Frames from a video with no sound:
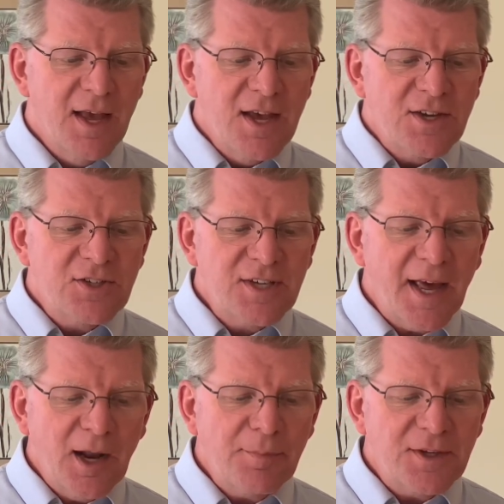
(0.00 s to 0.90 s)

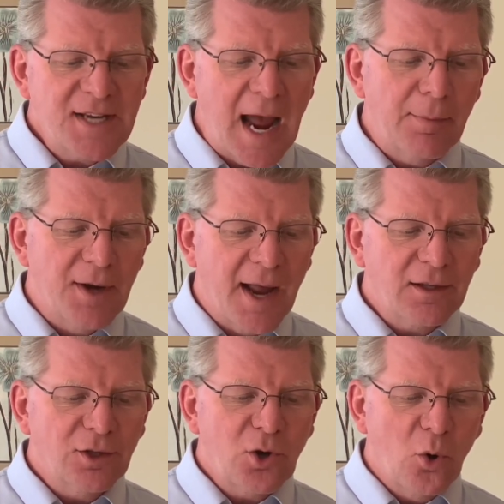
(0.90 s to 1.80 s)
Set up the
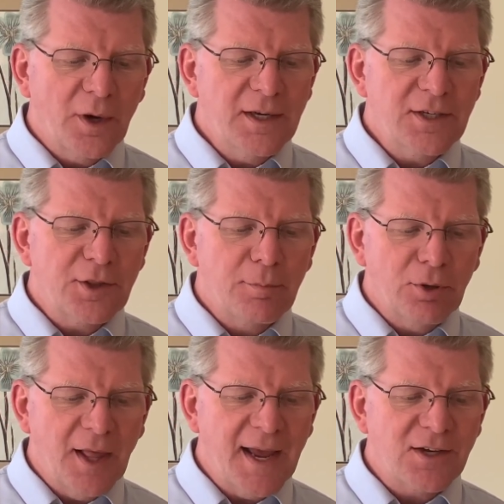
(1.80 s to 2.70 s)
tabernacle according to the
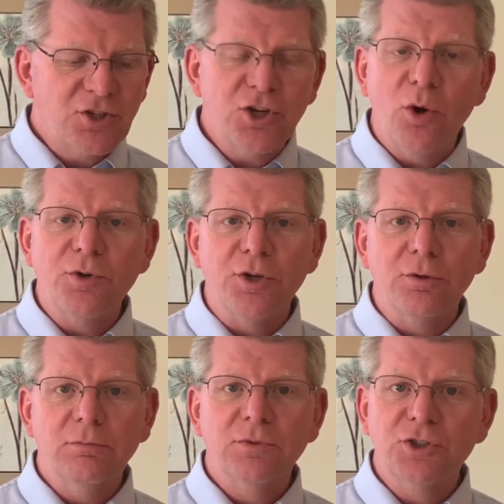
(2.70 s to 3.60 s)
plan shown
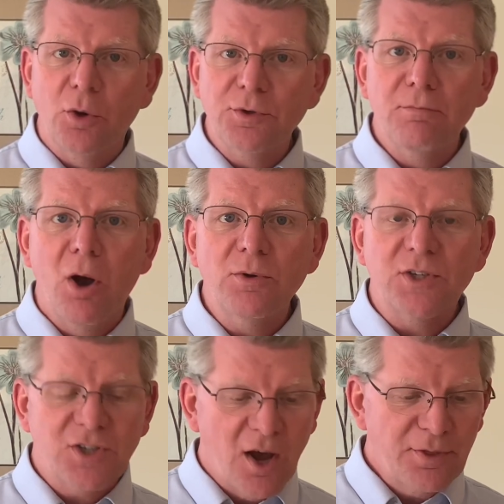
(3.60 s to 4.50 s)
to
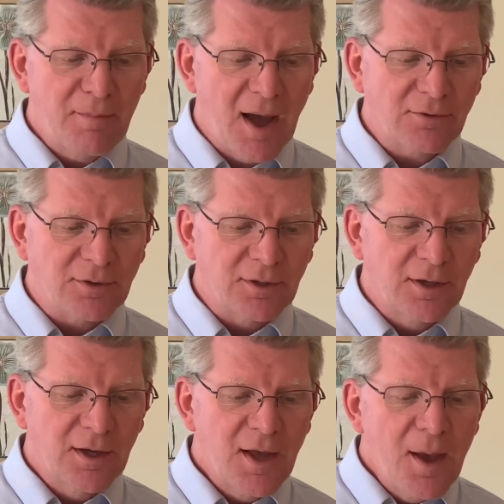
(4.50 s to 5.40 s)
Moses on the mountain.
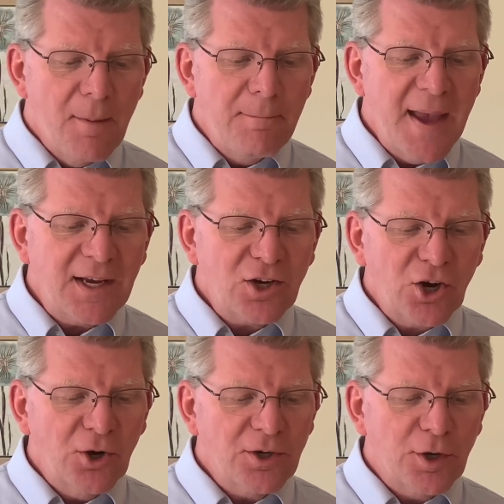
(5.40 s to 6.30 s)
Make a
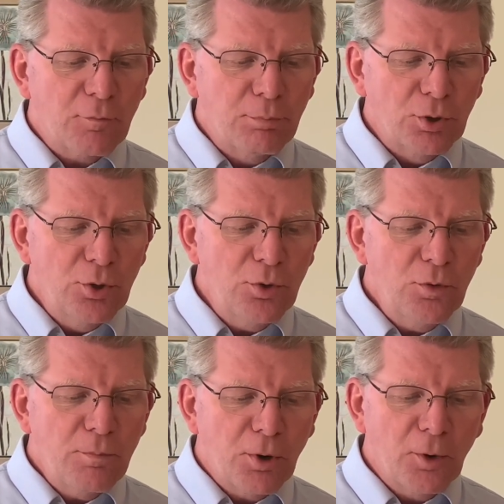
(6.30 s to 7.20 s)
curtain of
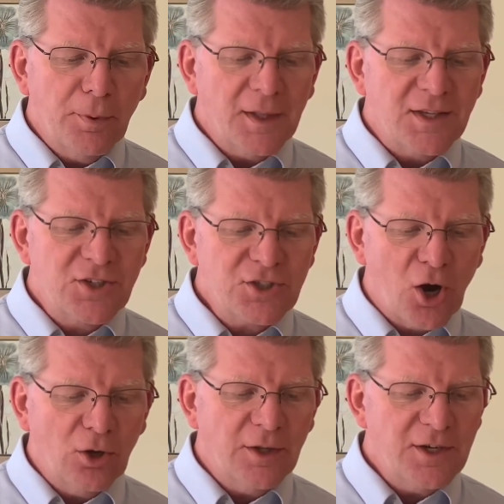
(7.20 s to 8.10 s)
blue, purple, and
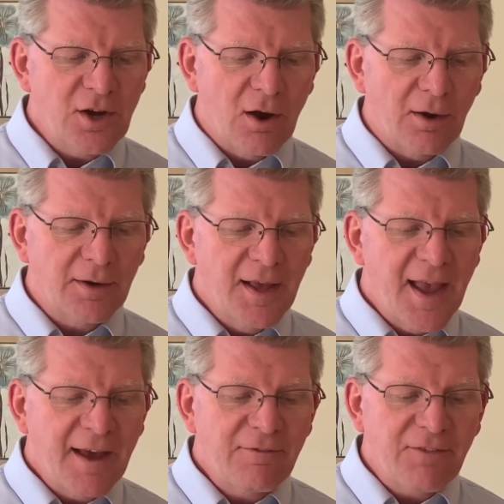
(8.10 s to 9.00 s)
scarlet yarn
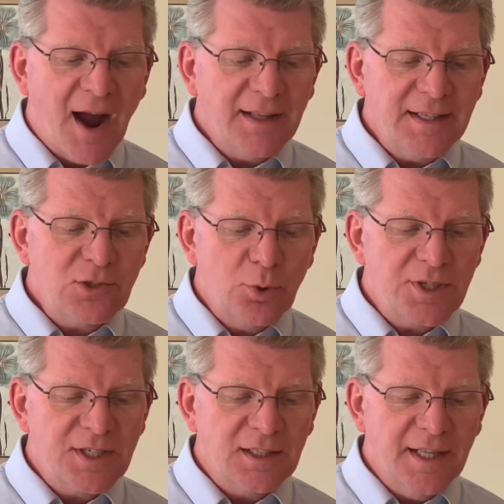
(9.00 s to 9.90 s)
and finely
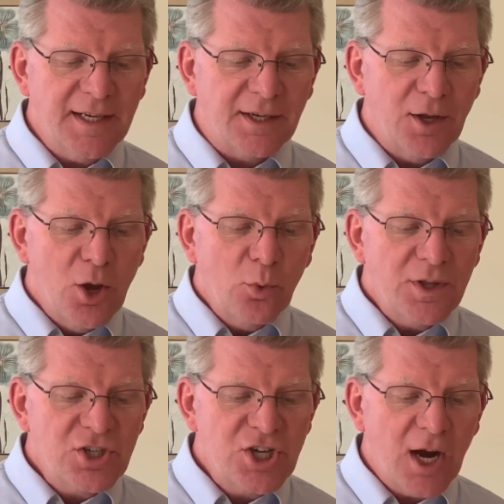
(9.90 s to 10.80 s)
twisted linen
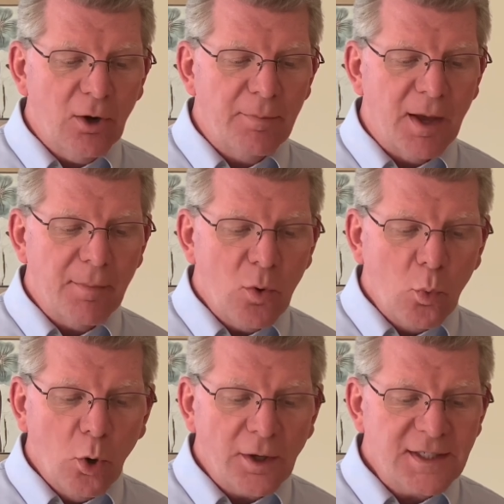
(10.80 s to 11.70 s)
with cherubim
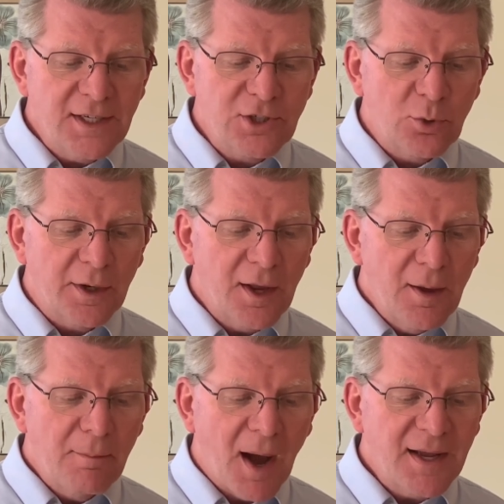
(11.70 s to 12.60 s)
worked into it
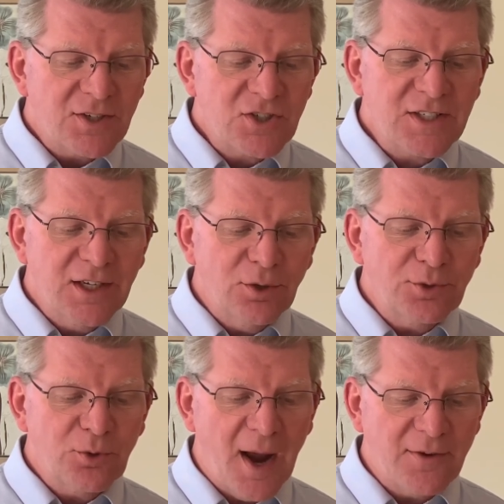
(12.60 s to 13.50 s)
by a
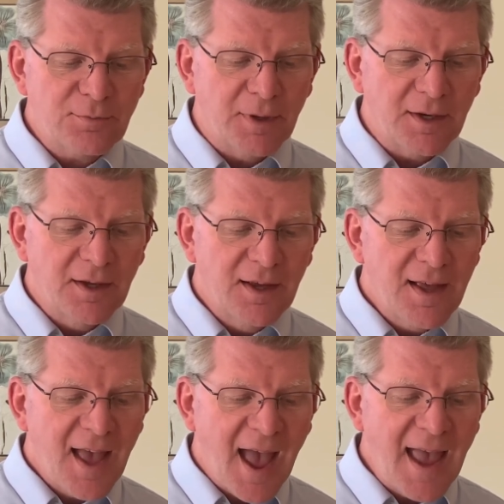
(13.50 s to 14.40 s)
skilled craftsman.
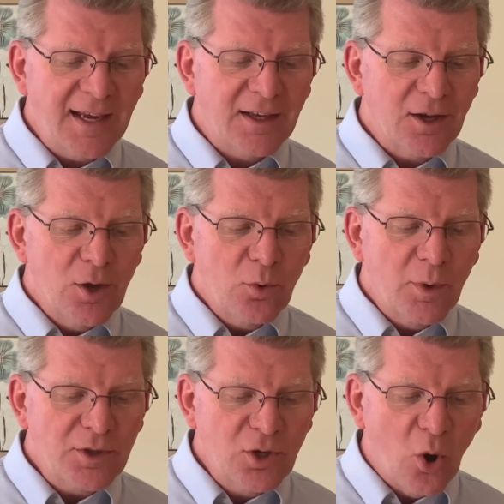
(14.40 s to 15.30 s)
Hang it
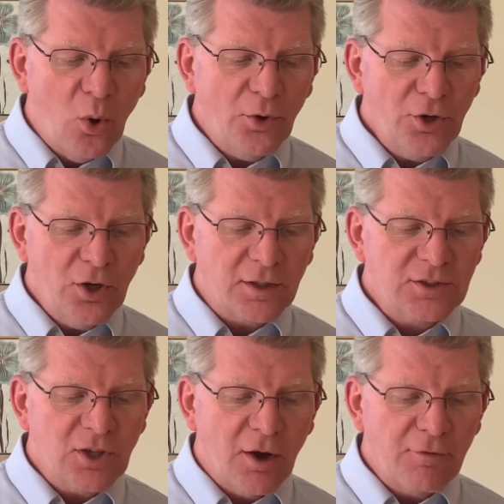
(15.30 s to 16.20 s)
with gold
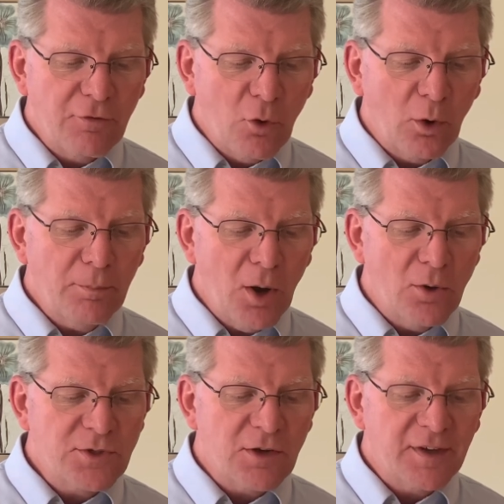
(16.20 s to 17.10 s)
hooks on 4
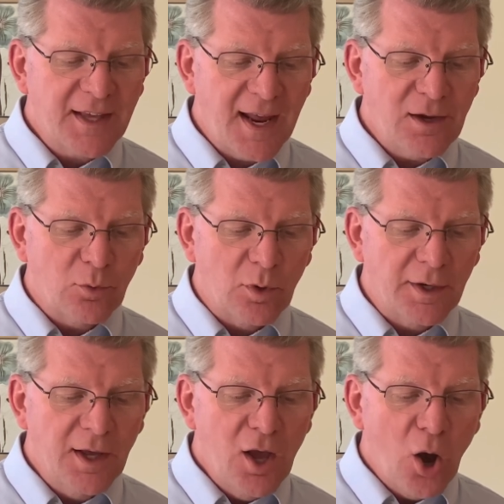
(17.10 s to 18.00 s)
posts of acacia
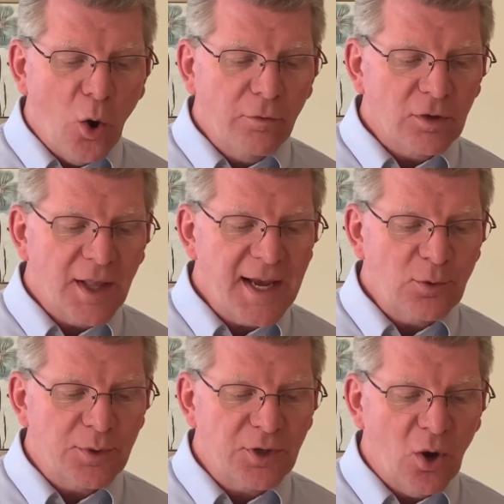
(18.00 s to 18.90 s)
wood overlaid
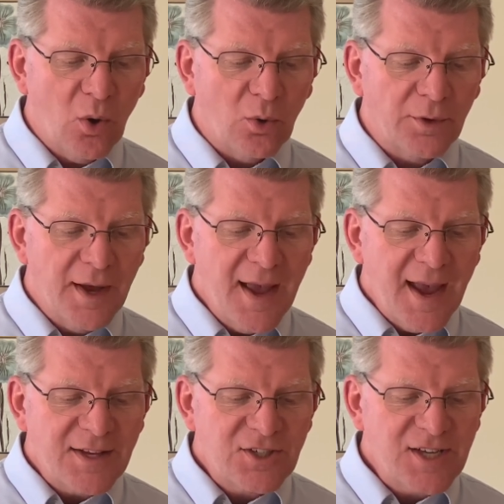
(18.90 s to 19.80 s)
with gold
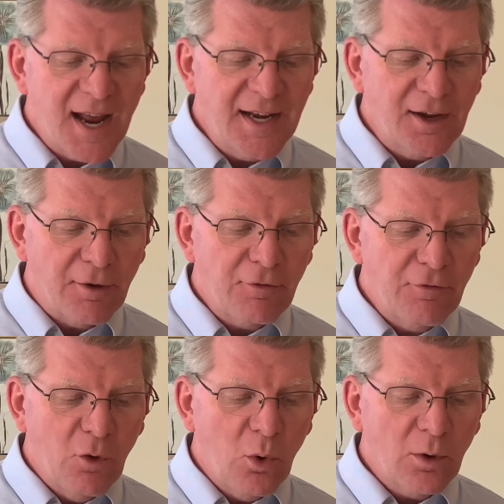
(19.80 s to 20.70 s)
and standing on
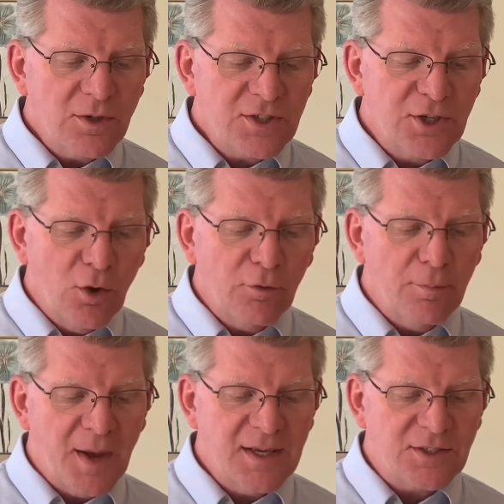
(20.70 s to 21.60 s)
4 silver
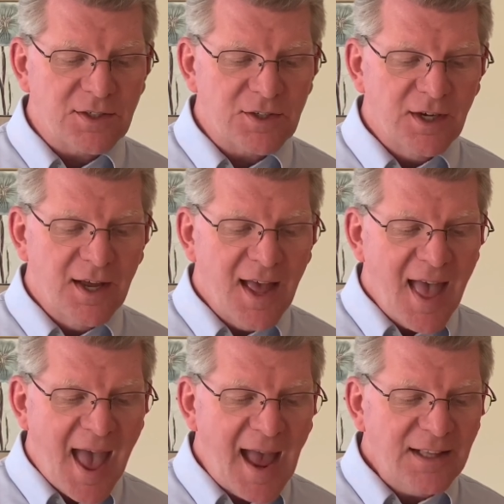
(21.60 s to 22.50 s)
bases.
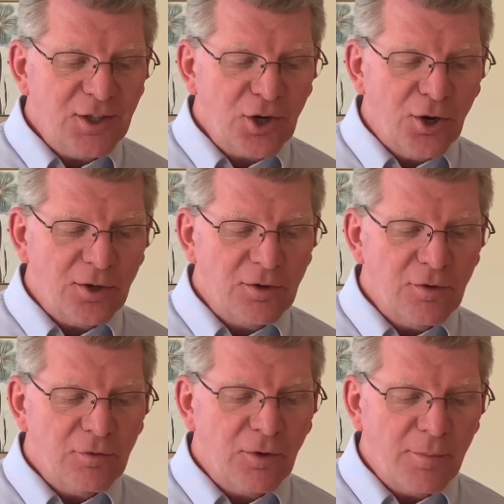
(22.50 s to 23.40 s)
Hang the
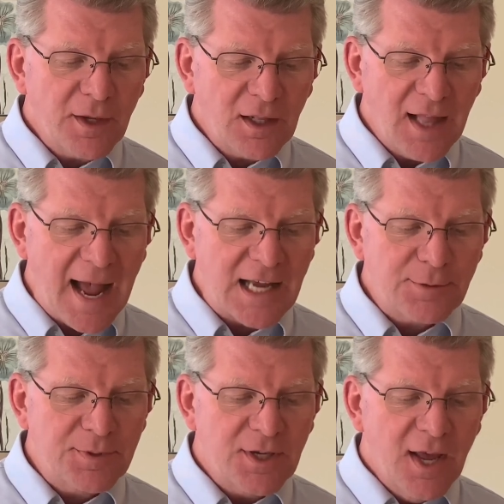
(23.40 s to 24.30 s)
curtain from the
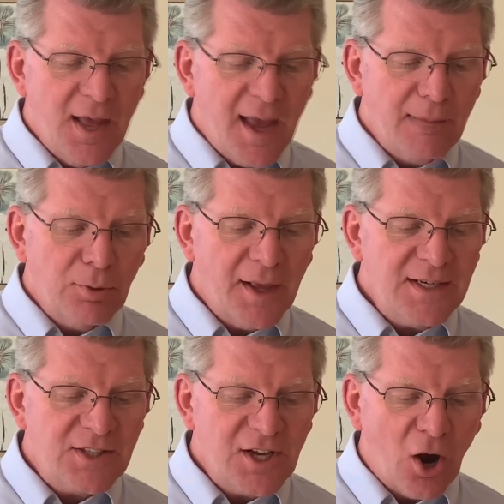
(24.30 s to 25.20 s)
clasps and
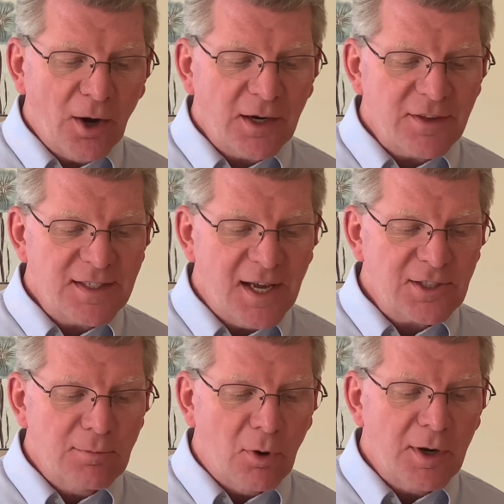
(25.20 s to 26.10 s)
place the Ark of the
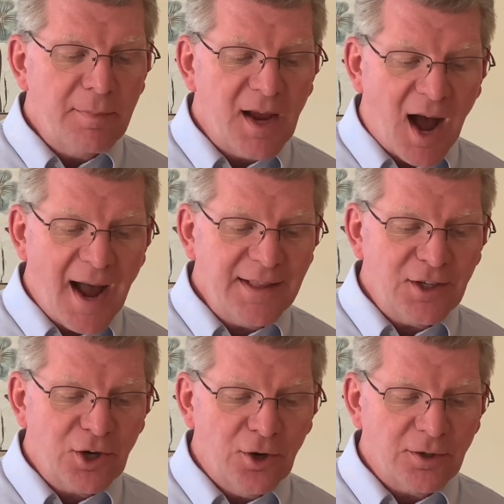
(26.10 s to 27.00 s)
Testimony behind
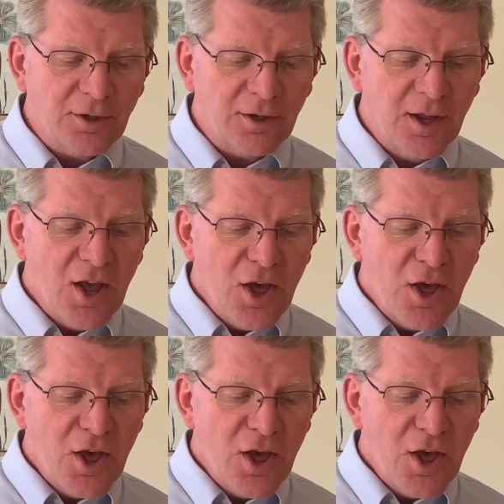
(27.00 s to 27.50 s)
the curtain.